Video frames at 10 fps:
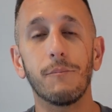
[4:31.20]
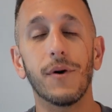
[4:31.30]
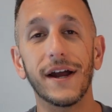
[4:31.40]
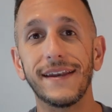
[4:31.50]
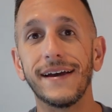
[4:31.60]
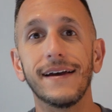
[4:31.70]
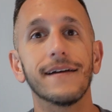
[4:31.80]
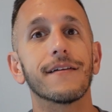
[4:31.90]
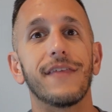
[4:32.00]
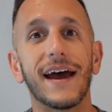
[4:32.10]
But
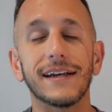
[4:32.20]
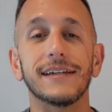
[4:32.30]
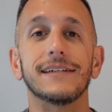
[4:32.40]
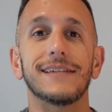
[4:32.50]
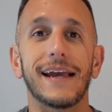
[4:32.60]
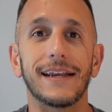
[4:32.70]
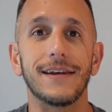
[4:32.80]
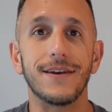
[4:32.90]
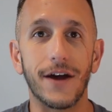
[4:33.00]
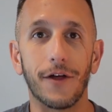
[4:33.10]
that is
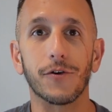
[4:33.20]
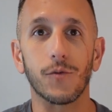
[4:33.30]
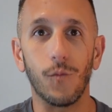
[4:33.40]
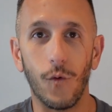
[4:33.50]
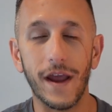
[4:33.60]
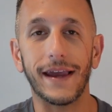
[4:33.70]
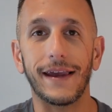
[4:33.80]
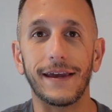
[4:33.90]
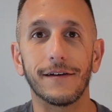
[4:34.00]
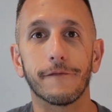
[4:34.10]
another
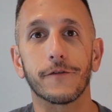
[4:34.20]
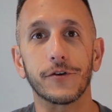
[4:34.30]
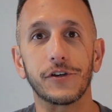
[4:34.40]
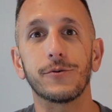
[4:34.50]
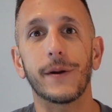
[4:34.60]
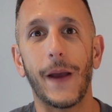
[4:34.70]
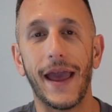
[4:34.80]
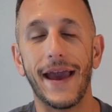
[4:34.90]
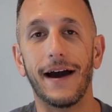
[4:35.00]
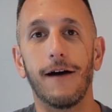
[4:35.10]
way for you to
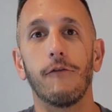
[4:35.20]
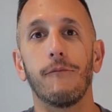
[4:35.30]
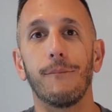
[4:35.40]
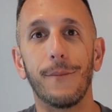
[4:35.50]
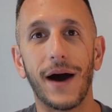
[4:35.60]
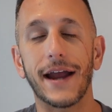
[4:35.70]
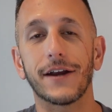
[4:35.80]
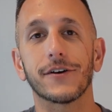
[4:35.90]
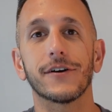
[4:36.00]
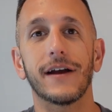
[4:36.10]
have
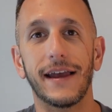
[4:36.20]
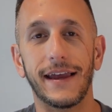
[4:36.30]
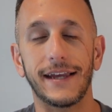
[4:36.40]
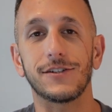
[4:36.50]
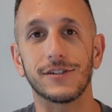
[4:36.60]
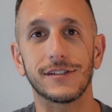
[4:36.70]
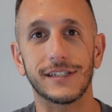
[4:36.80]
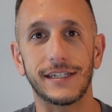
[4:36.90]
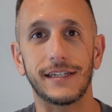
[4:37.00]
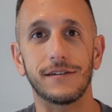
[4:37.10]
buyer
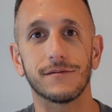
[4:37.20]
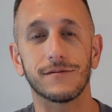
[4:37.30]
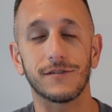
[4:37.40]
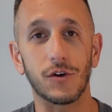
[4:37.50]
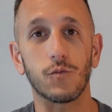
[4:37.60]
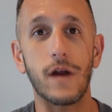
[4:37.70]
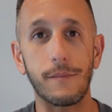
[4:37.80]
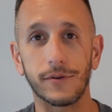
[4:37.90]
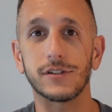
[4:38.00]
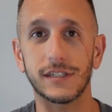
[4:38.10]
agency, you know,
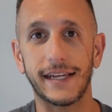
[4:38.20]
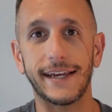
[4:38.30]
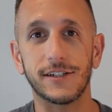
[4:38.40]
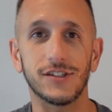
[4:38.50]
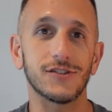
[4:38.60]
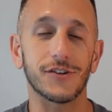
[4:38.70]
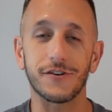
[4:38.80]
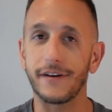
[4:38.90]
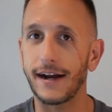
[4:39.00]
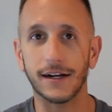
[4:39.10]
representation. So
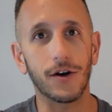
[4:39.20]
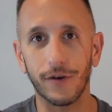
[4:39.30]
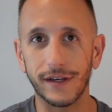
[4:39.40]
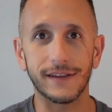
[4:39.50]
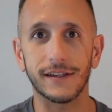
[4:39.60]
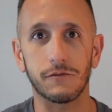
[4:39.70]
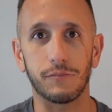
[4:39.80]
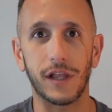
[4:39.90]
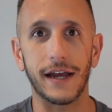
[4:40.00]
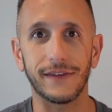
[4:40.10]
you're not going in this
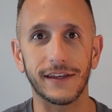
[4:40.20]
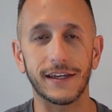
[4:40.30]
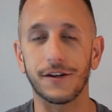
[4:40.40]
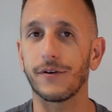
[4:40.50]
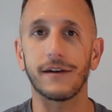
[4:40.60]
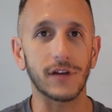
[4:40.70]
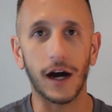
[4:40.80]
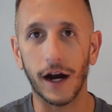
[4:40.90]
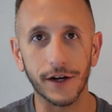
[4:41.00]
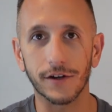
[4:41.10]
blindly. You don't have to
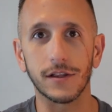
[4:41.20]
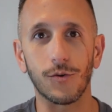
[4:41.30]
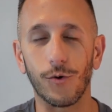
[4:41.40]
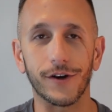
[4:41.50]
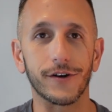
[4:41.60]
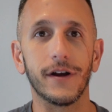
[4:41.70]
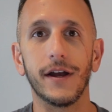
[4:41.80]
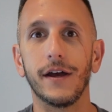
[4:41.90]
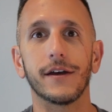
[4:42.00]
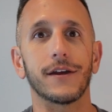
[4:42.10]
hire a lawyer.
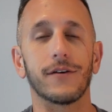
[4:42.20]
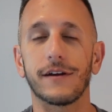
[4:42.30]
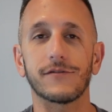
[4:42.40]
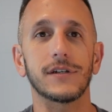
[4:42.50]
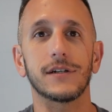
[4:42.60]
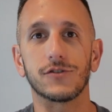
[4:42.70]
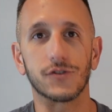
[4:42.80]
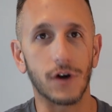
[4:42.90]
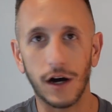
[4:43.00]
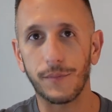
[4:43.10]
You don't have to
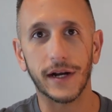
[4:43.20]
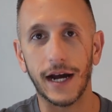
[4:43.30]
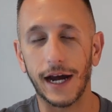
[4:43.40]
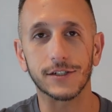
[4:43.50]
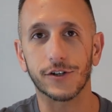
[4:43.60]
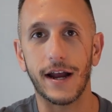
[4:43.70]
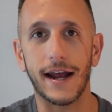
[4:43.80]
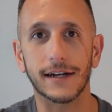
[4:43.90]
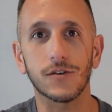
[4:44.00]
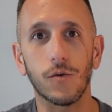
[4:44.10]
draw up a
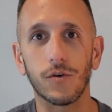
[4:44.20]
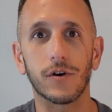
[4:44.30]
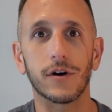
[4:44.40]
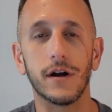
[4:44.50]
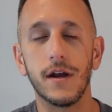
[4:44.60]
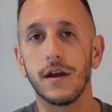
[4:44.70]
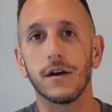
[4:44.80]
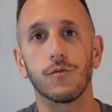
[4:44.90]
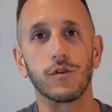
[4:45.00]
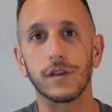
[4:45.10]
contract or
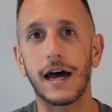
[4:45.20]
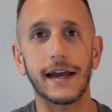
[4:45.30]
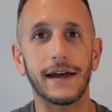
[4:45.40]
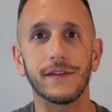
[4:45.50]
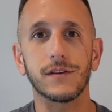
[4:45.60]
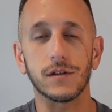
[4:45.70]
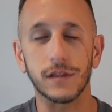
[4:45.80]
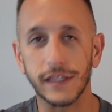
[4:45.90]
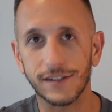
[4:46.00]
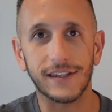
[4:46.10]
rely on the
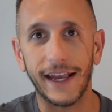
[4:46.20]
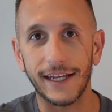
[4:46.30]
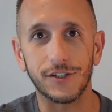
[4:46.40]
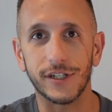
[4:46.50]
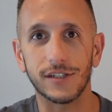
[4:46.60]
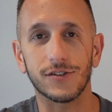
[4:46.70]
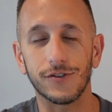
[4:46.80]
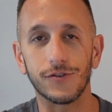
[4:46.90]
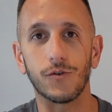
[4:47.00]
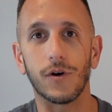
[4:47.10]
list agent
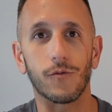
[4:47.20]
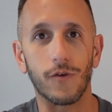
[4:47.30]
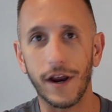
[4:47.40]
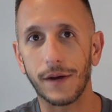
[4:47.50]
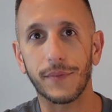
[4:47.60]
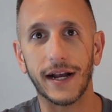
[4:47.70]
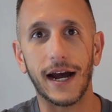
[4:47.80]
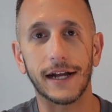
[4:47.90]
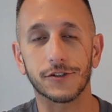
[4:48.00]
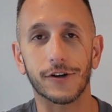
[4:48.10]
to write up a
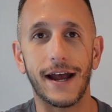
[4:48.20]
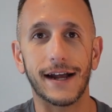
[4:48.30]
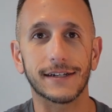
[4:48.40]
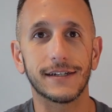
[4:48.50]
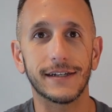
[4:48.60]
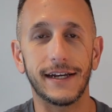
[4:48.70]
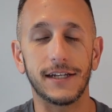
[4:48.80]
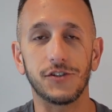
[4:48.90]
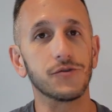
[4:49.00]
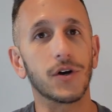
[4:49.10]
contract
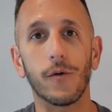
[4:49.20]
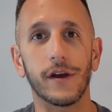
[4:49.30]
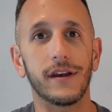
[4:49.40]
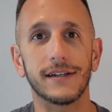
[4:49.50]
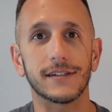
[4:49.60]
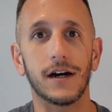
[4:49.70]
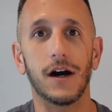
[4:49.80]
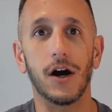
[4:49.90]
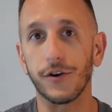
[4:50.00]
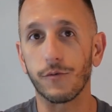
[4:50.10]
and you go in as
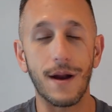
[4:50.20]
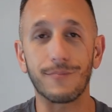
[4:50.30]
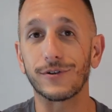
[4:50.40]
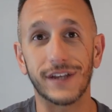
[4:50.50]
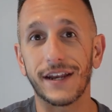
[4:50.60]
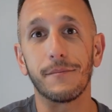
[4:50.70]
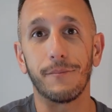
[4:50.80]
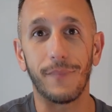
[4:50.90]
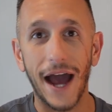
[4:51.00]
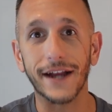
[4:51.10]
an
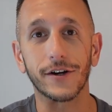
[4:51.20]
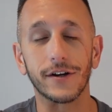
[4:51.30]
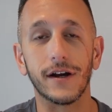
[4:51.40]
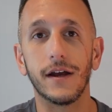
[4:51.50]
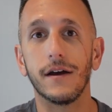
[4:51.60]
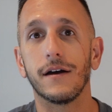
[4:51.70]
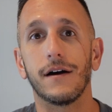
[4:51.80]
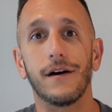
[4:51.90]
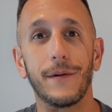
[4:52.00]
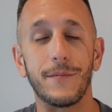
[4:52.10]
unrepresented buyer.
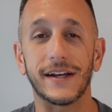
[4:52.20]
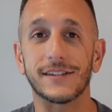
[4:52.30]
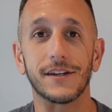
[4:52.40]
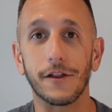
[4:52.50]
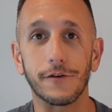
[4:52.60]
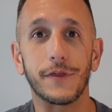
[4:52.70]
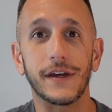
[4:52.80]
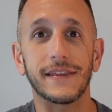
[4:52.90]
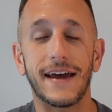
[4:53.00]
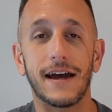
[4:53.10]
That's another
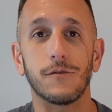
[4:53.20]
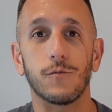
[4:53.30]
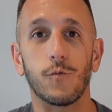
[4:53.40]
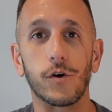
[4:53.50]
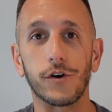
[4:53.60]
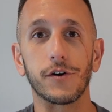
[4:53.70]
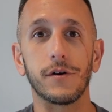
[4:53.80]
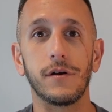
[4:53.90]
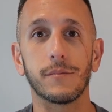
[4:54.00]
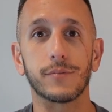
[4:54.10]
thing that
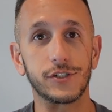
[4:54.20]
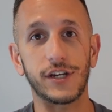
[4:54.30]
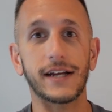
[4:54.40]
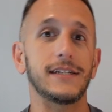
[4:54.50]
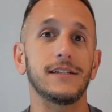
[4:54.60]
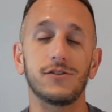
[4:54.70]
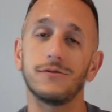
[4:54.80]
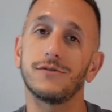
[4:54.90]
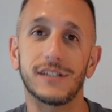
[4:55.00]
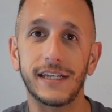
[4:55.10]
we're projecting
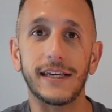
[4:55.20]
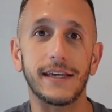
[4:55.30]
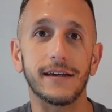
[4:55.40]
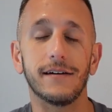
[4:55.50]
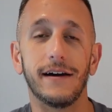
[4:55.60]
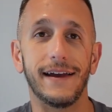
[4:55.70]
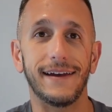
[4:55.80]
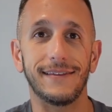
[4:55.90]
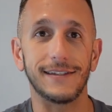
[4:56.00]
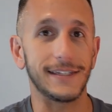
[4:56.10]
to see,
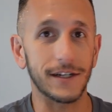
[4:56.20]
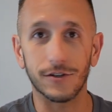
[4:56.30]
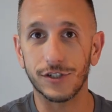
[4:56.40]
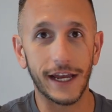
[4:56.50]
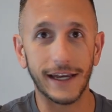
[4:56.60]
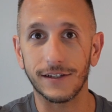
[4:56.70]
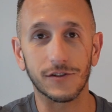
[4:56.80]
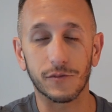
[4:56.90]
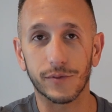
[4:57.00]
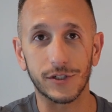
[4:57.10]
and the DOJ
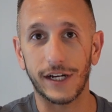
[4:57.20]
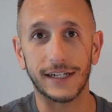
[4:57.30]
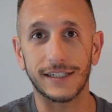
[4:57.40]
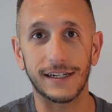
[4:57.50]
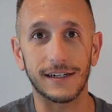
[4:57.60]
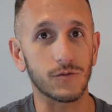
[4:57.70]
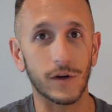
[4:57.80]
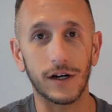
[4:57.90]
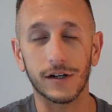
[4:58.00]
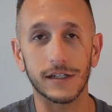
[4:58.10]
is projecting it as
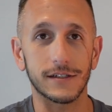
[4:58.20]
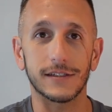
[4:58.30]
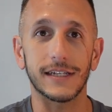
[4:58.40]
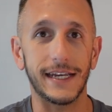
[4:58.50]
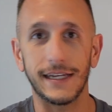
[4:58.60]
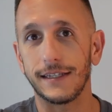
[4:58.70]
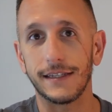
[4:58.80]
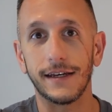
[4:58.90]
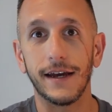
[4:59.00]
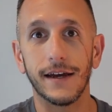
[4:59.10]
well because it's
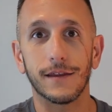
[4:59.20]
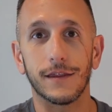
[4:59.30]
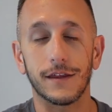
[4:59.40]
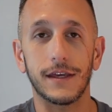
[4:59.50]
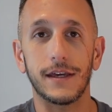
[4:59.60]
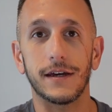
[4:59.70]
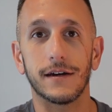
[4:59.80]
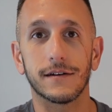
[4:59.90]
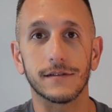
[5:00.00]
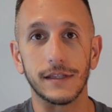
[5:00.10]
in the
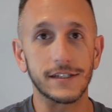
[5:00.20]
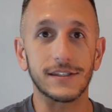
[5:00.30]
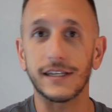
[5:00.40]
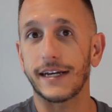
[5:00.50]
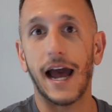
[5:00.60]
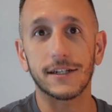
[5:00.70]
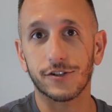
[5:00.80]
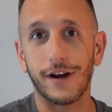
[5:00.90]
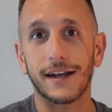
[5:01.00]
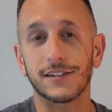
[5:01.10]
listing
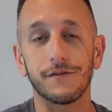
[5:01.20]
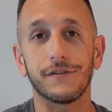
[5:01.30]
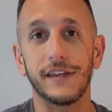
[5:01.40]
contracts of